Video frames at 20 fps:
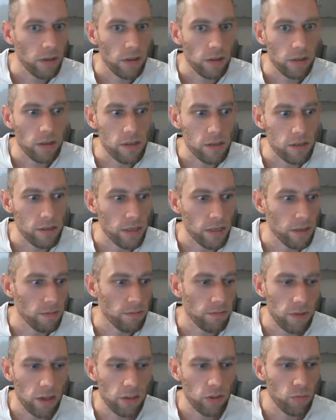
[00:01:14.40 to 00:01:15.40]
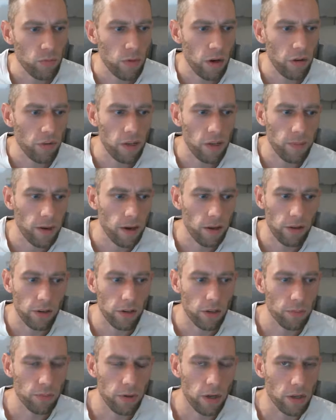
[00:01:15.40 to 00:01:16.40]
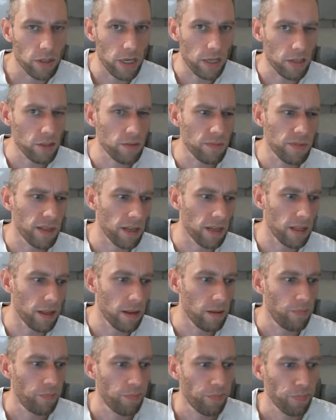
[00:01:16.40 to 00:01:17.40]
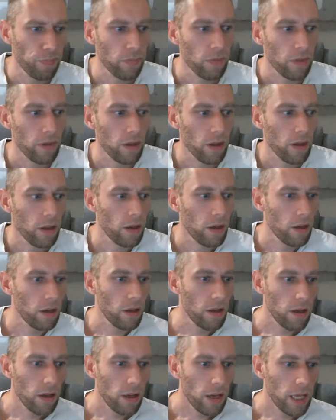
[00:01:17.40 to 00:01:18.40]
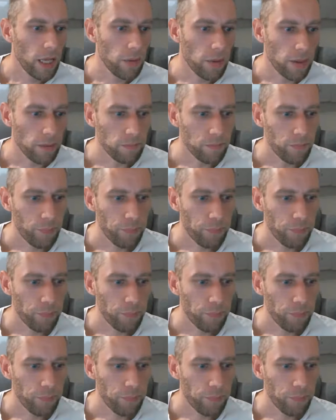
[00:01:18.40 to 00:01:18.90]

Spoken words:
Can't see. Random waffle about the new project, something like that. Anyway,